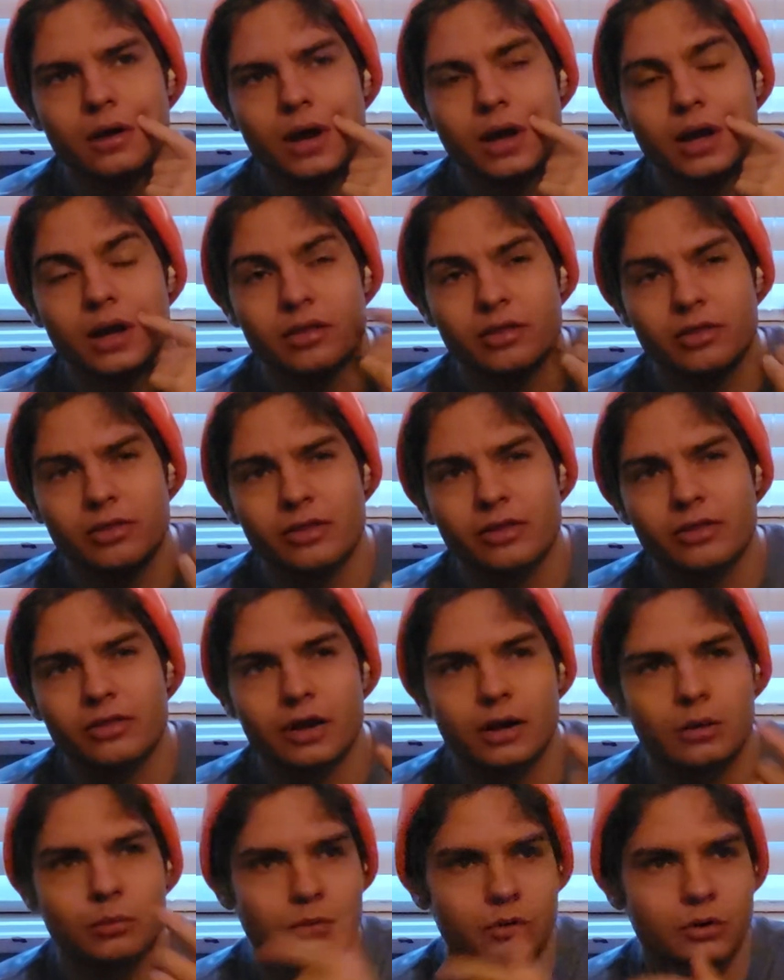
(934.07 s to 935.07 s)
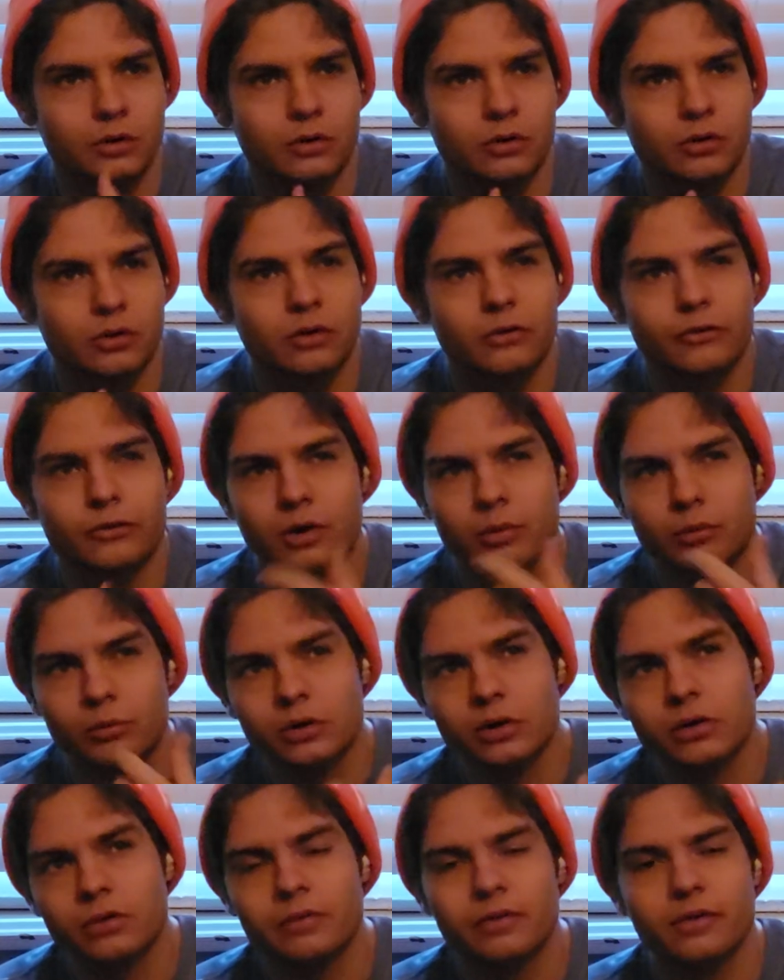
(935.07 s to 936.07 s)
and I think that I'm real, so therefore I'm
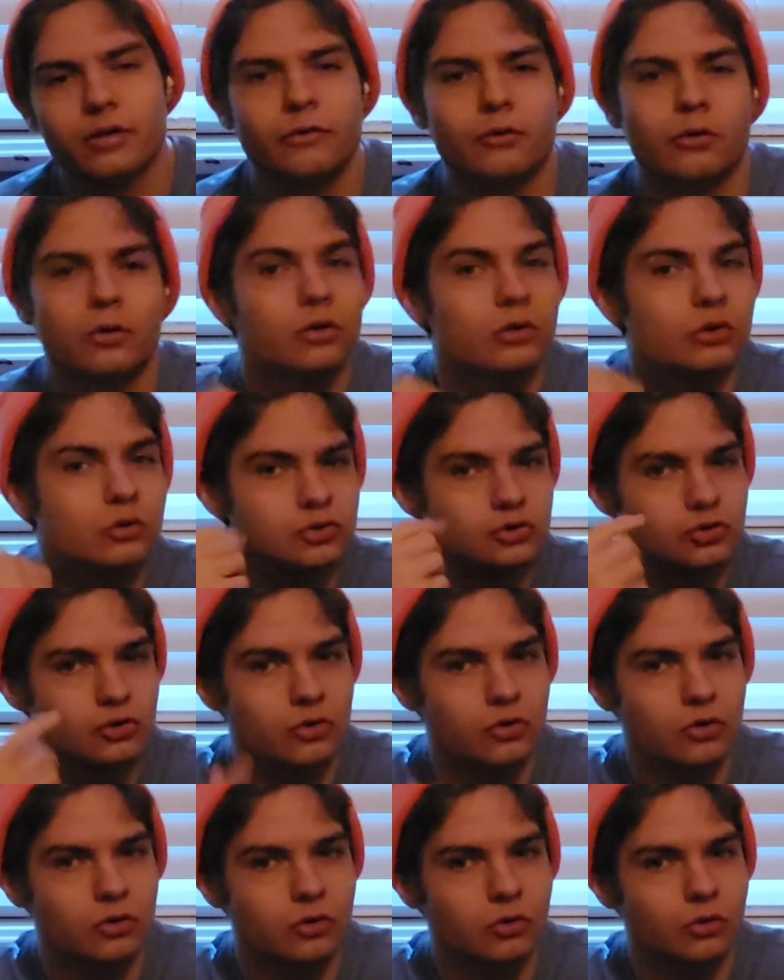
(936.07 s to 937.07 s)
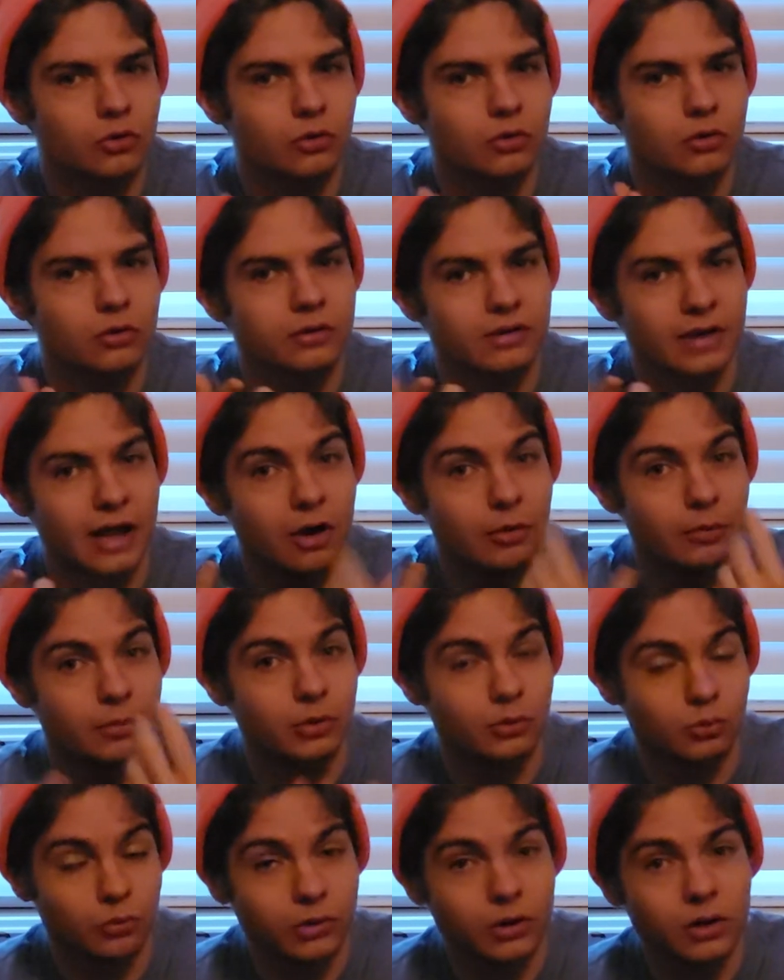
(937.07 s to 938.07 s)
real, and therefore you should still now
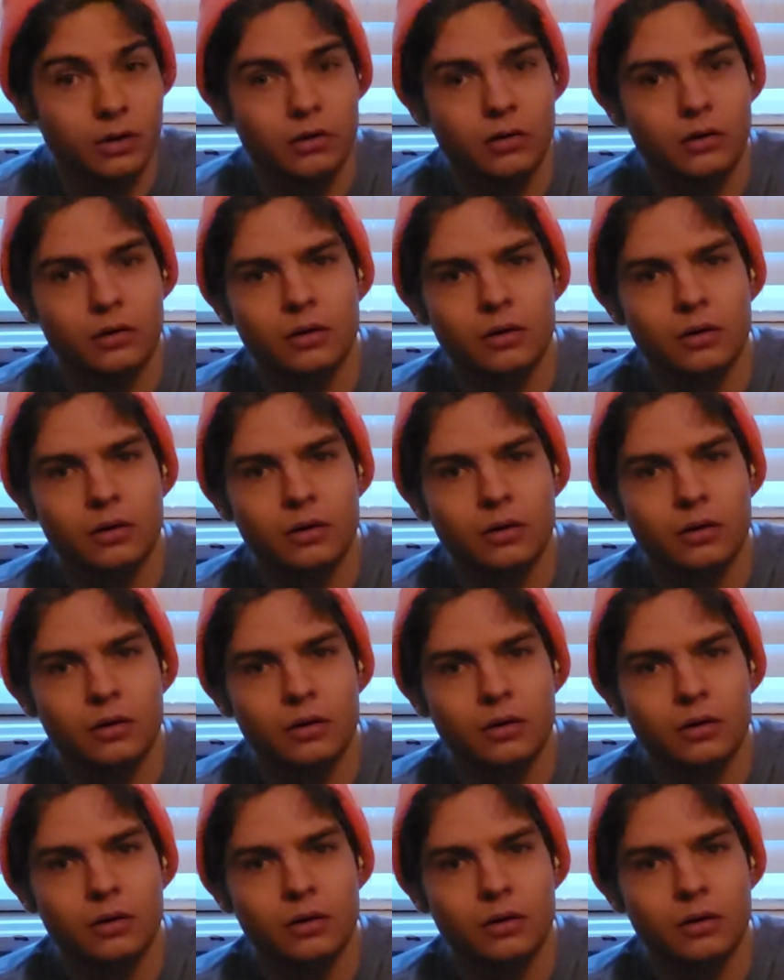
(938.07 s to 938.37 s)
be real.